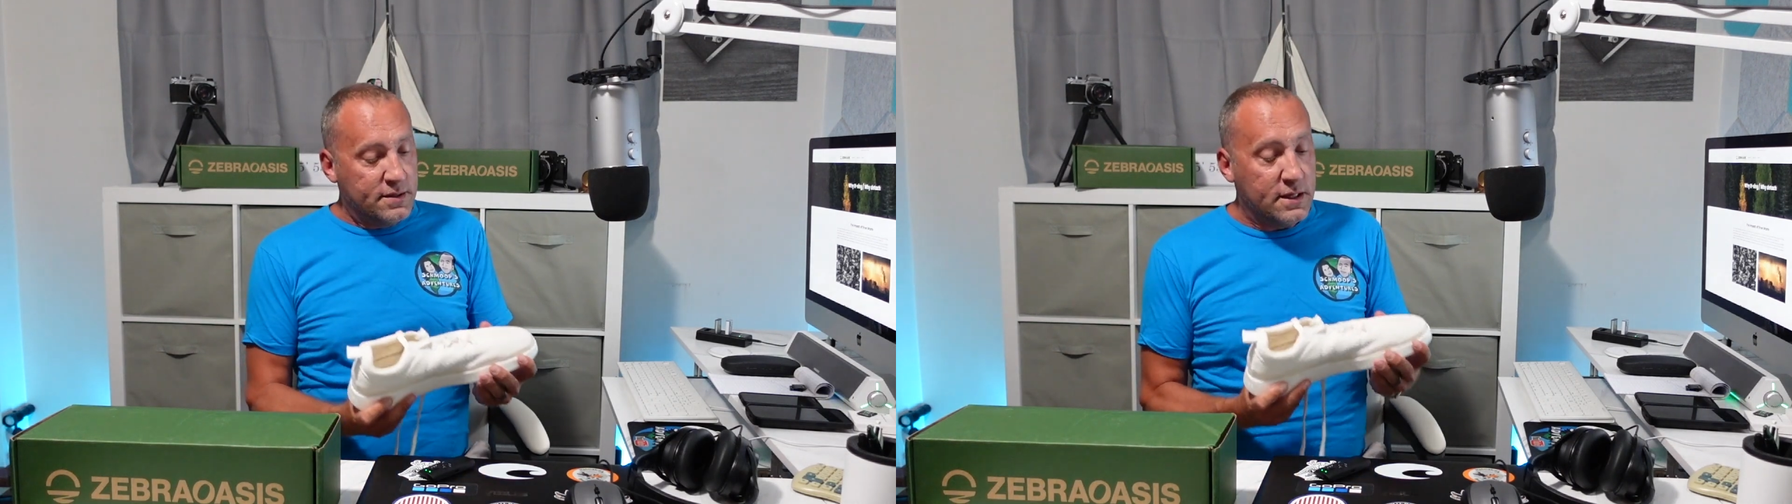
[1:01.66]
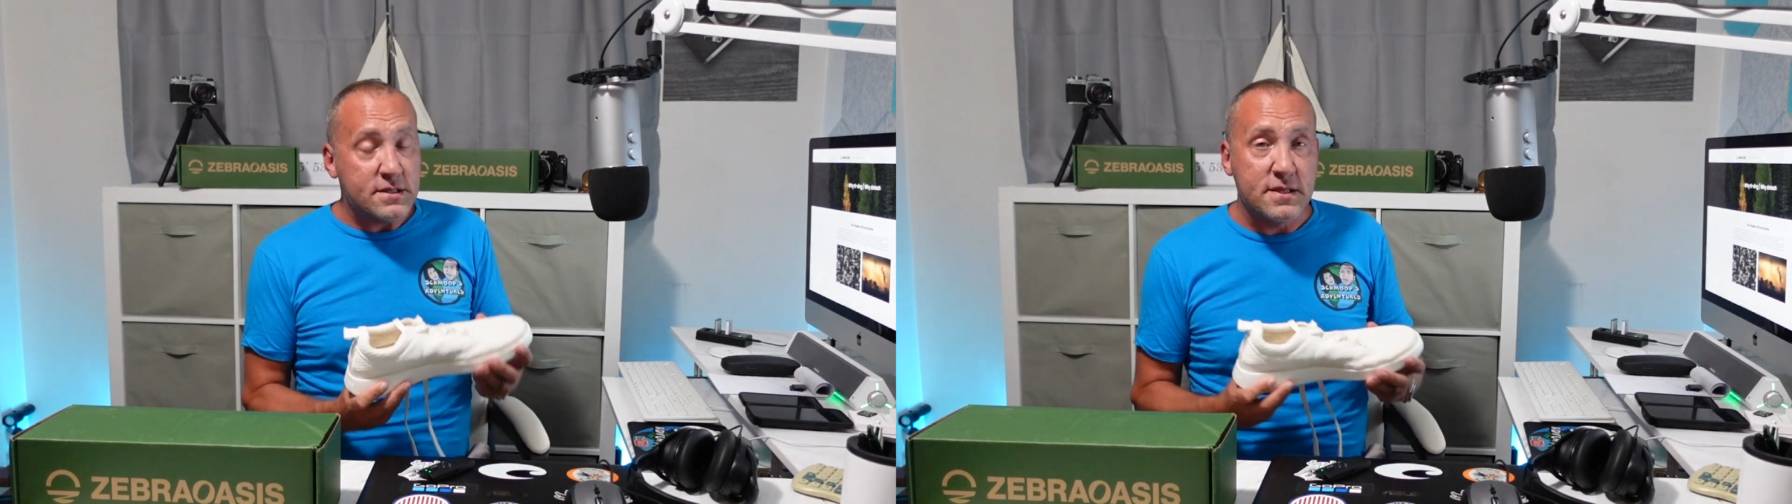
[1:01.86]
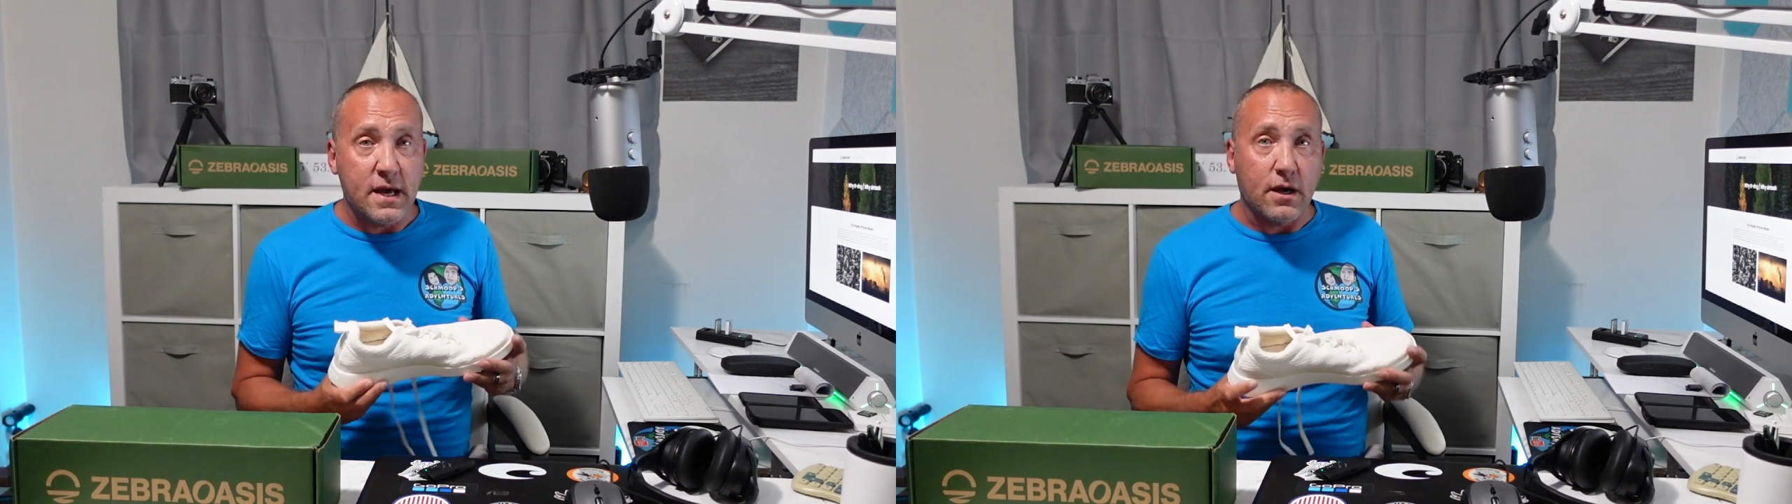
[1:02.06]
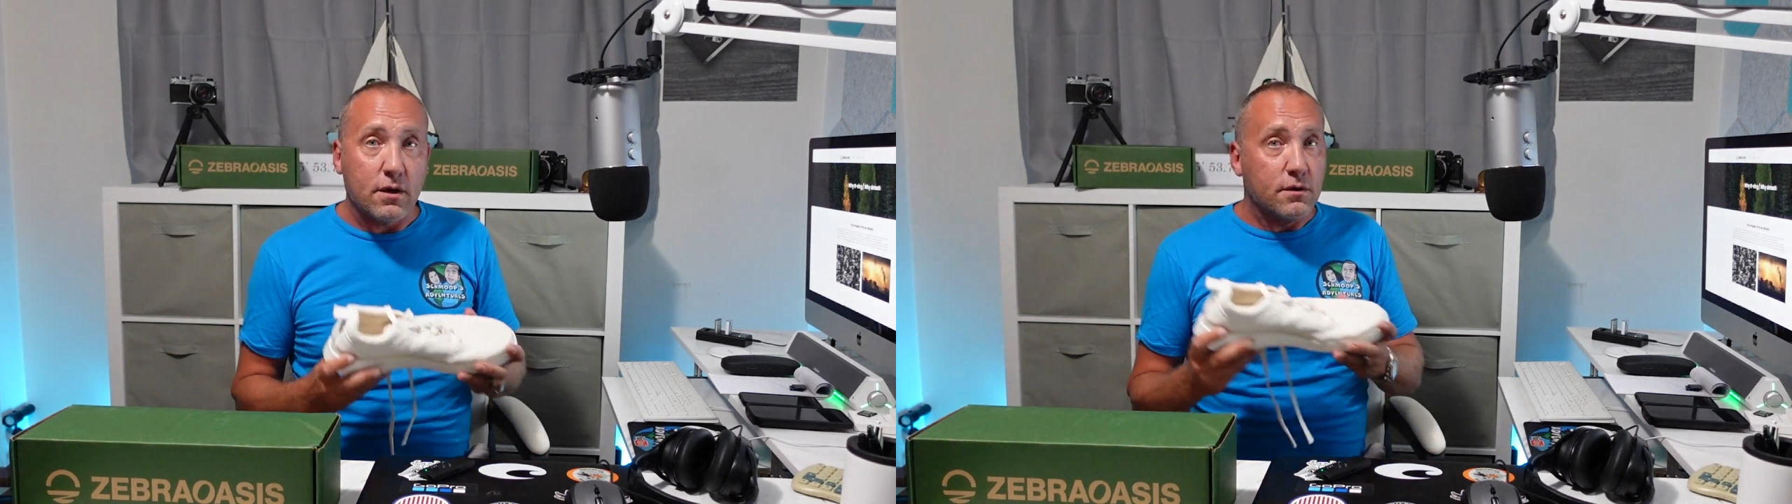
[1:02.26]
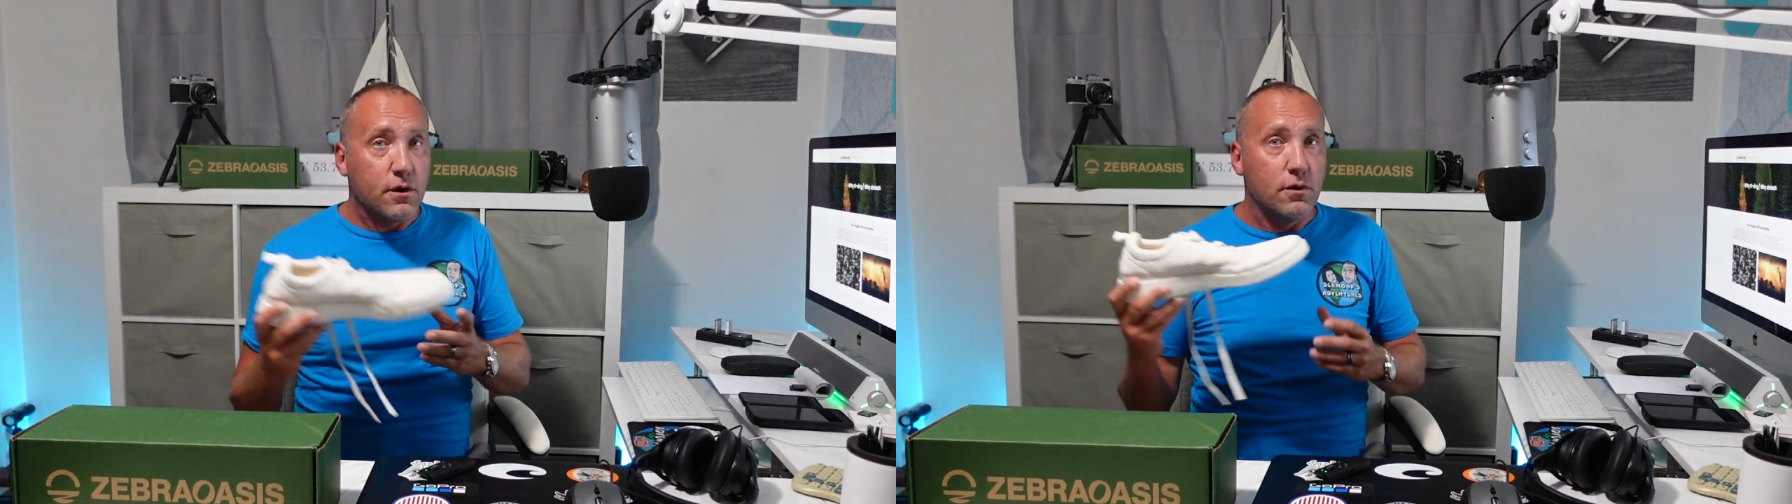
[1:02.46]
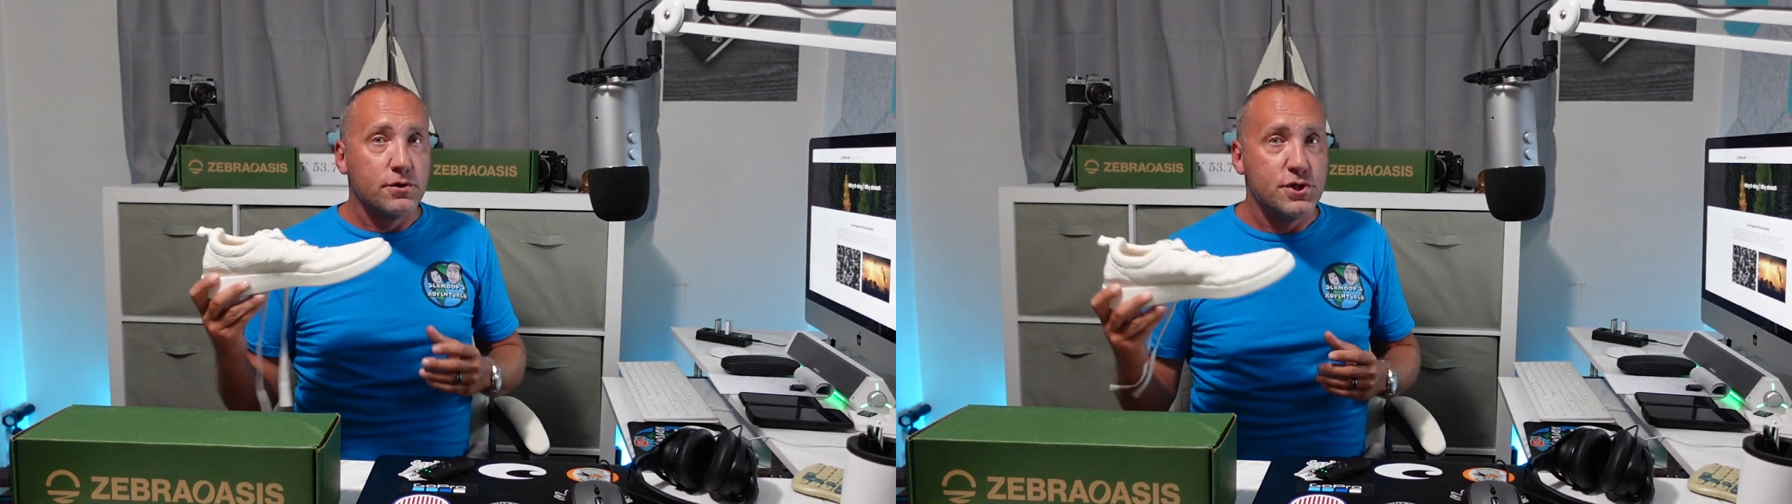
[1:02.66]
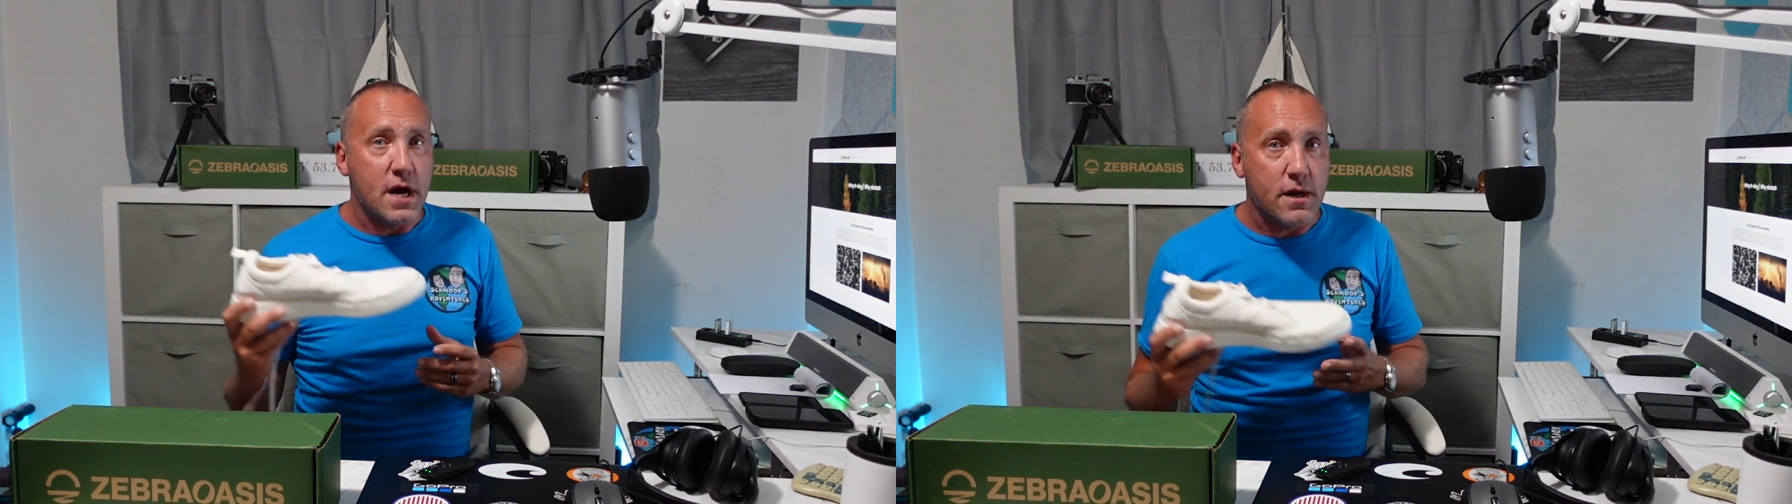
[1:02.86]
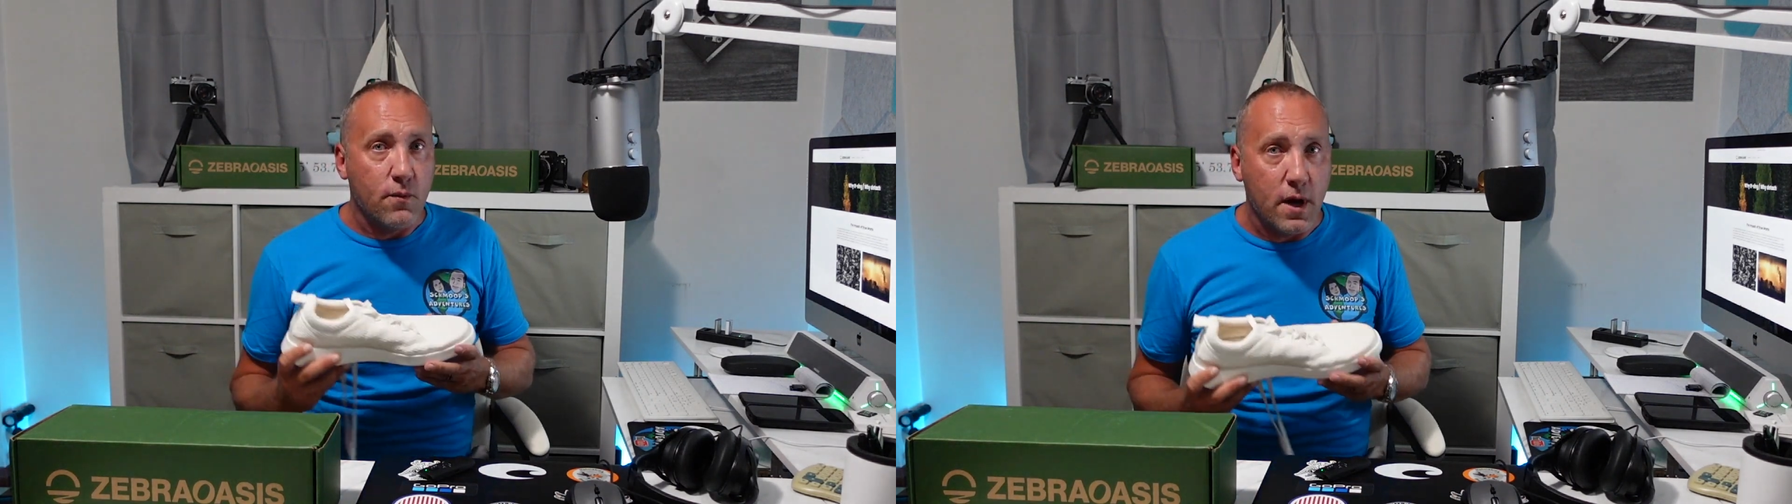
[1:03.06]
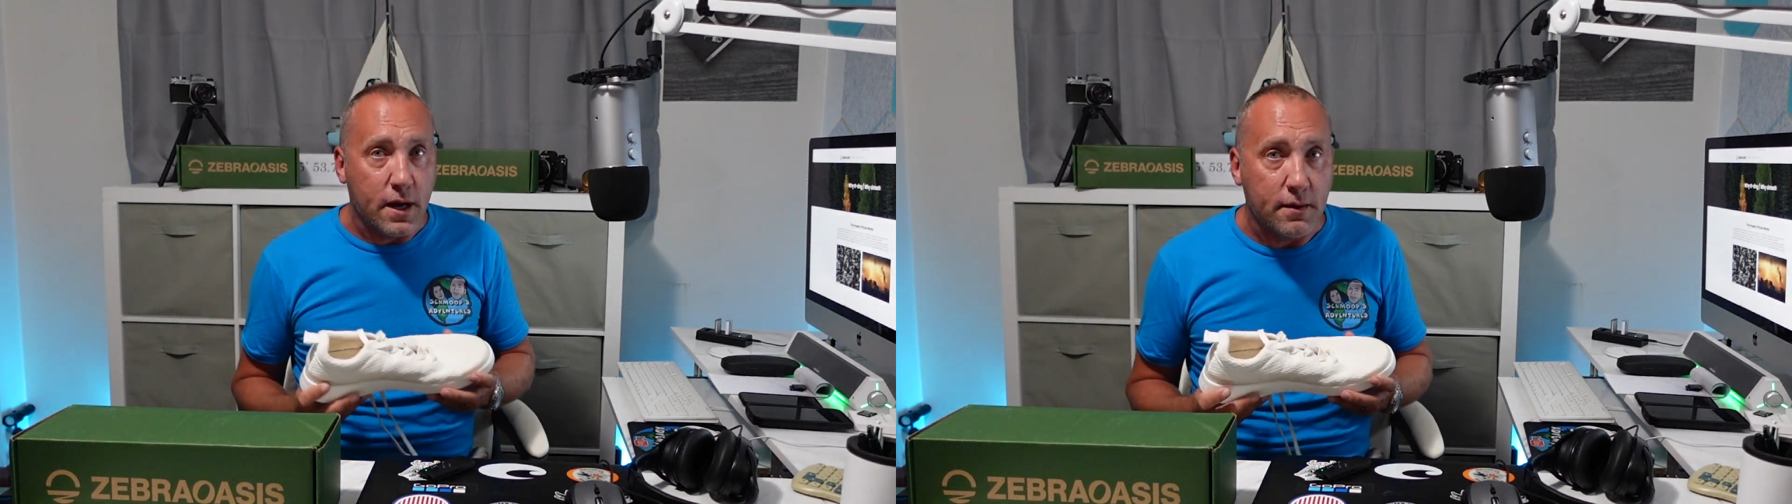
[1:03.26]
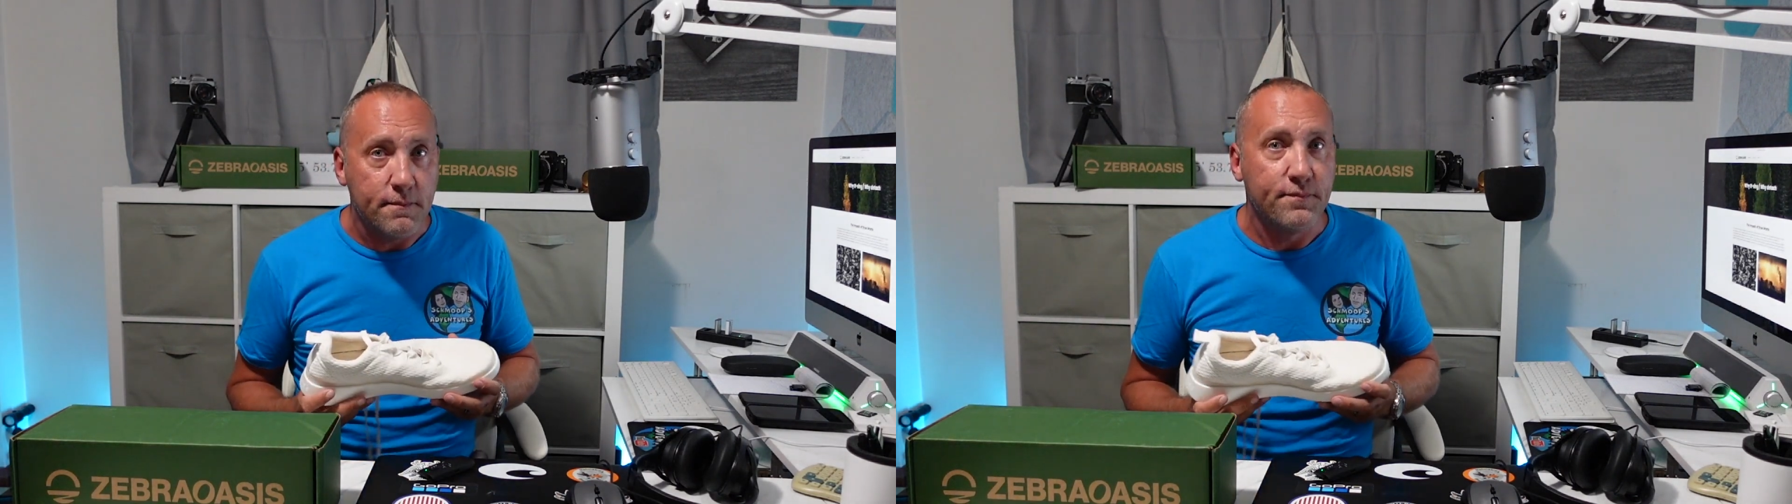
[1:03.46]
let's think. Good old Johnny
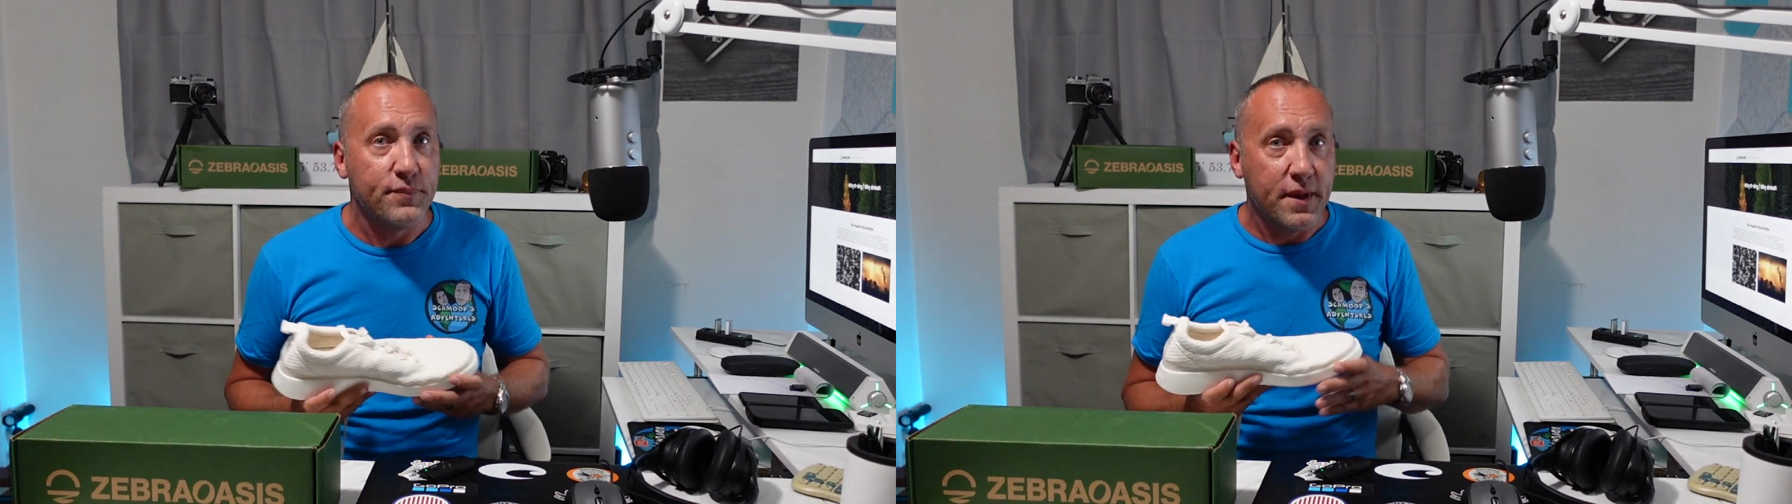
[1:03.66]
Wang,